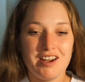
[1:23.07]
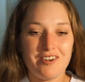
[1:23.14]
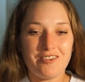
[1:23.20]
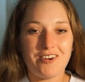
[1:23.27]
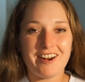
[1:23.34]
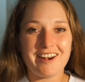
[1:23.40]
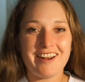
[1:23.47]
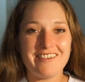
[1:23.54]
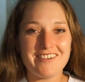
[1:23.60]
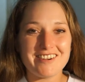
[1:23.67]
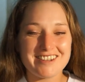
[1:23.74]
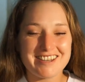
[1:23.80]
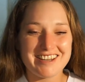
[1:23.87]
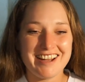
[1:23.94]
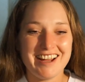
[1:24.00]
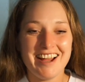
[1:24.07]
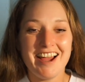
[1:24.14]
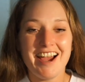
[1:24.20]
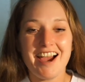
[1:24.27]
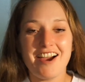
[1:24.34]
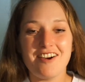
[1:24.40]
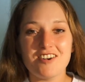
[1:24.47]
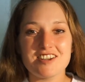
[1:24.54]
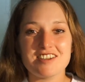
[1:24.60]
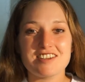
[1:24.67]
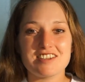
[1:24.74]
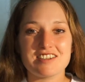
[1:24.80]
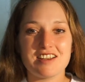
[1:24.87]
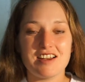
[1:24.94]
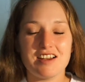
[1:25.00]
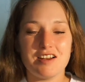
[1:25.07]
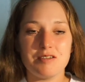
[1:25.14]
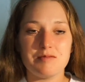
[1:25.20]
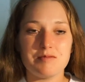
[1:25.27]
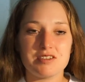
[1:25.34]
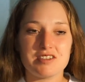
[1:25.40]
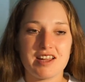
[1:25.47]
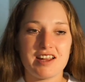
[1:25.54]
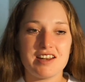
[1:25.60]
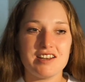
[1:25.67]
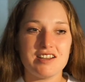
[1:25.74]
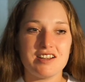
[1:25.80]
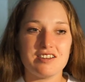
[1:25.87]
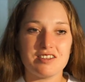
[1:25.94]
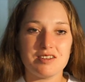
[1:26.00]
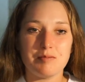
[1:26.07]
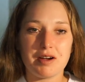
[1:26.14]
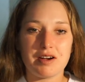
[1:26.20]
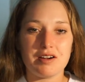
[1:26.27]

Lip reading: One, I was standing on the